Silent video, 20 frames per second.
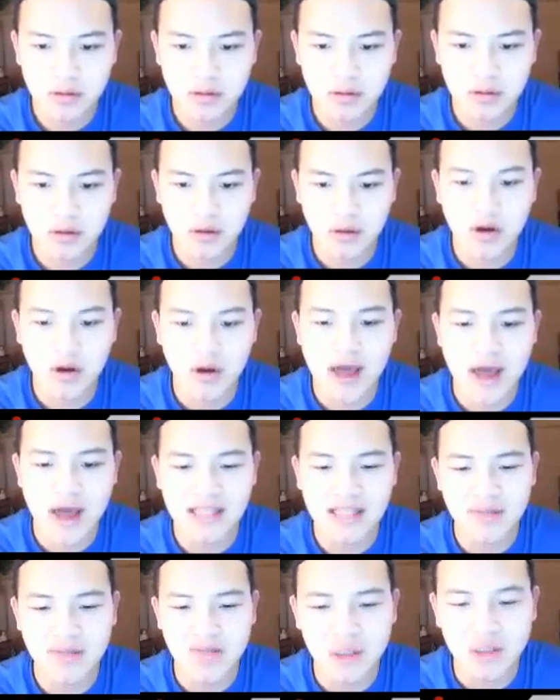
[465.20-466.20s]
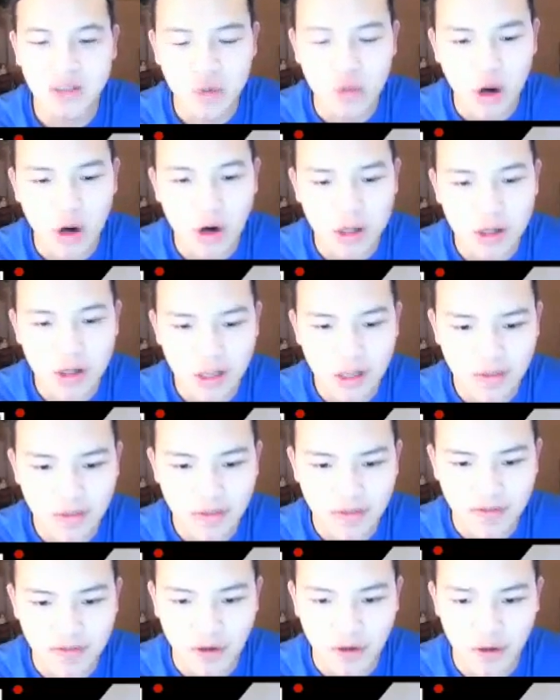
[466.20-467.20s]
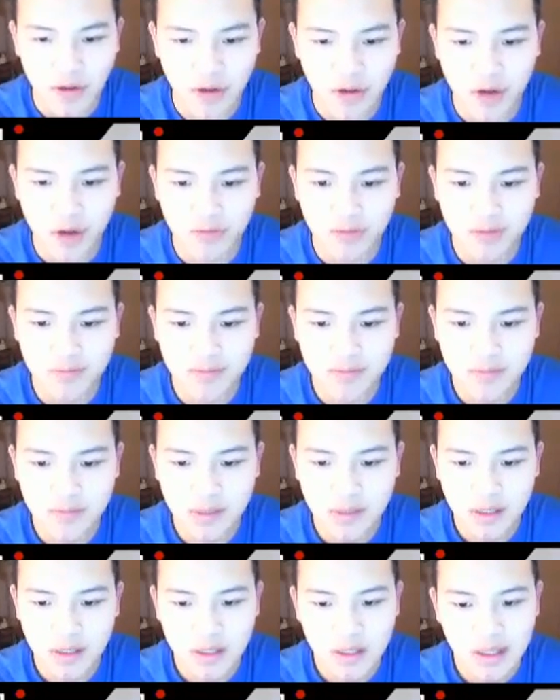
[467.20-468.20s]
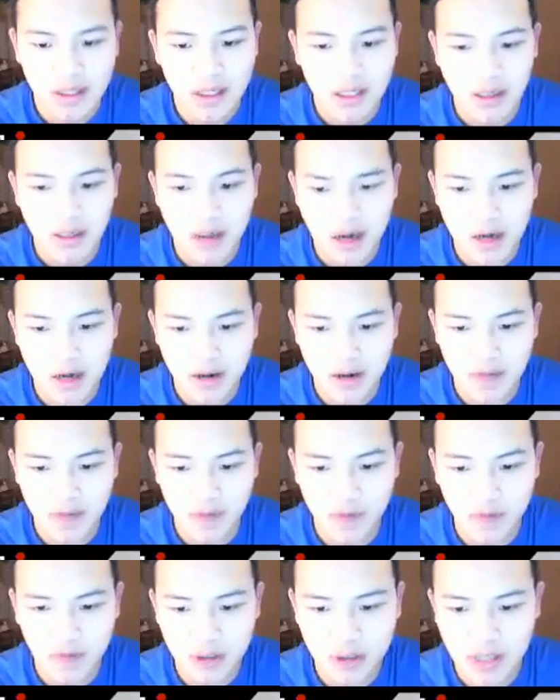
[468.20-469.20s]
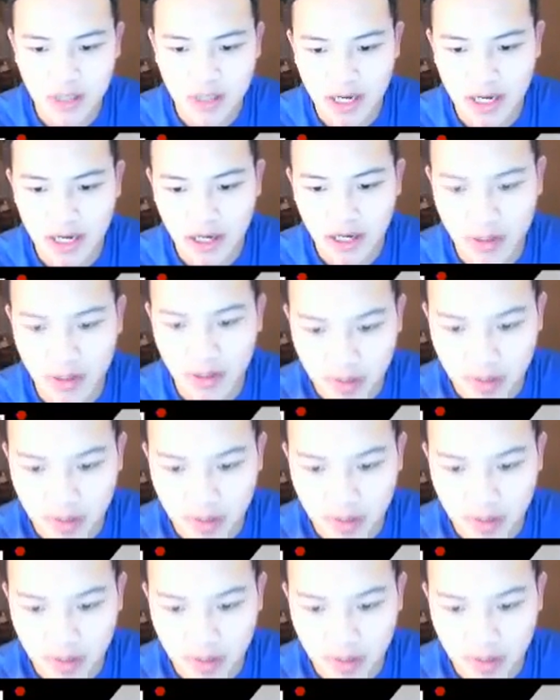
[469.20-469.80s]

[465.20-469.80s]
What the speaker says: Oh, it has to be 2 cards on the field though. Well, unfortunately, I gotta get rid of